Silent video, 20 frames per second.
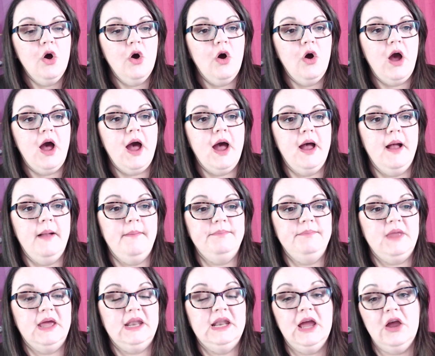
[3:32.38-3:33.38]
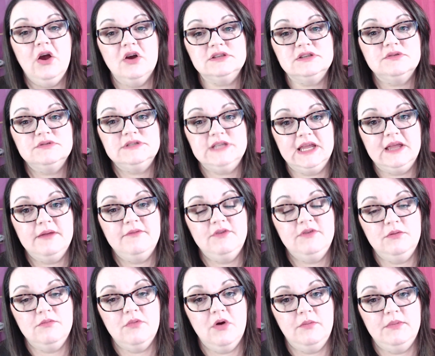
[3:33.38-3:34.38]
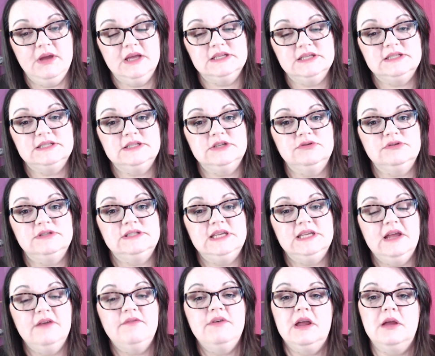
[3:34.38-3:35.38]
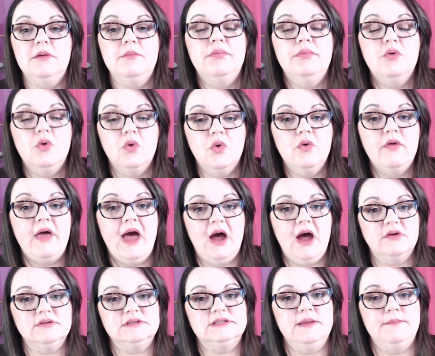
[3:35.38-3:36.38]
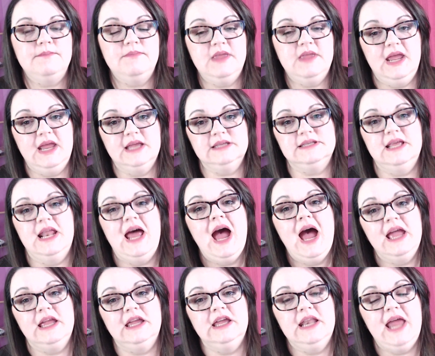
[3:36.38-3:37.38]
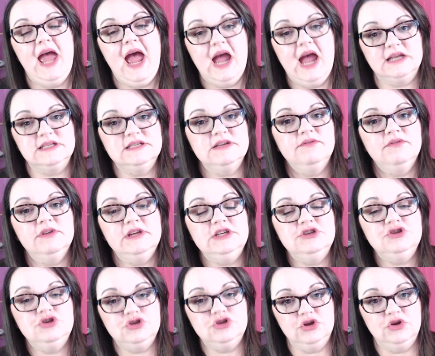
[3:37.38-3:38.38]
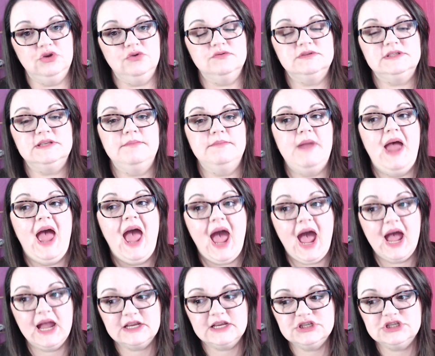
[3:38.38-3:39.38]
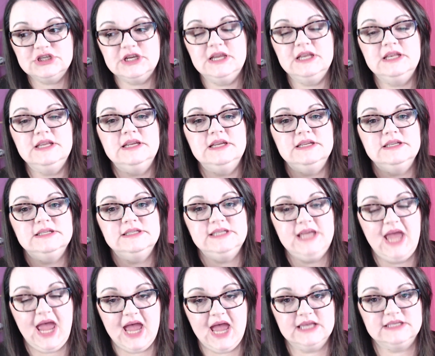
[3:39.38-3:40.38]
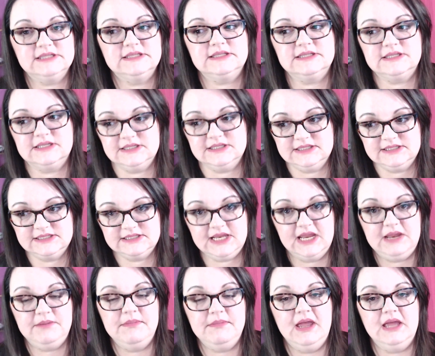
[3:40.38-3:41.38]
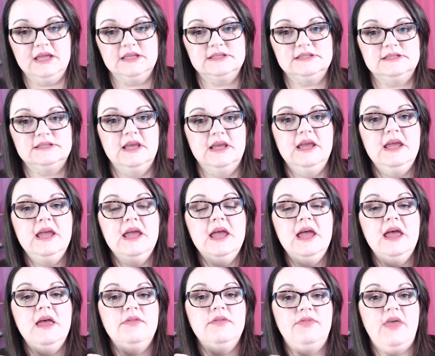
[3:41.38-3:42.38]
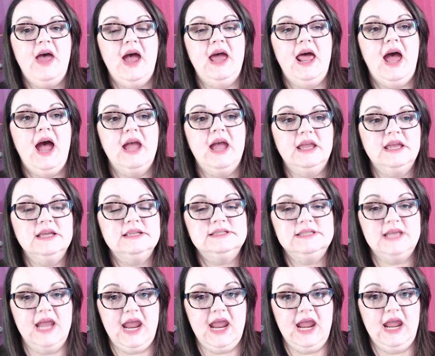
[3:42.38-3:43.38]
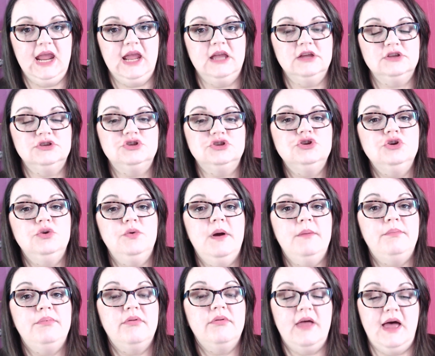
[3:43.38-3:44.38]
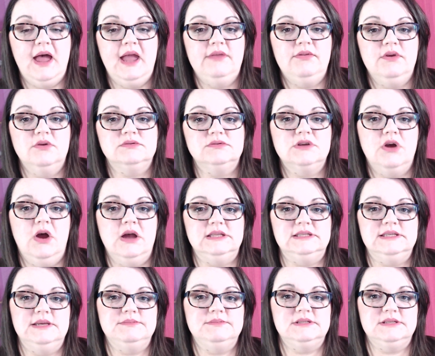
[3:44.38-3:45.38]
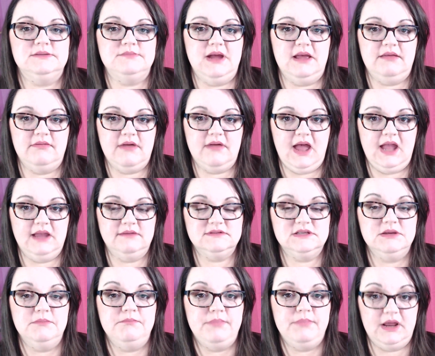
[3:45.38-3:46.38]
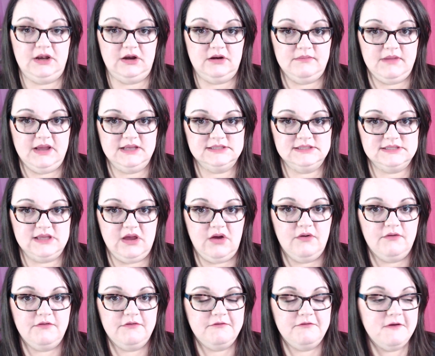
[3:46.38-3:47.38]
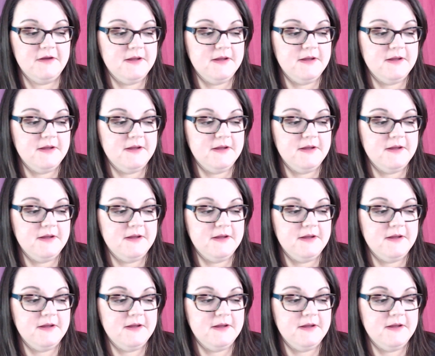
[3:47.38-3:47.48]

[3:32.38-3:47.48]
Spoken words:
And I also take a few moments to see if I can pull out some things that I can actively do, some action task statements that I can take to apply those concepts to my life to better myself.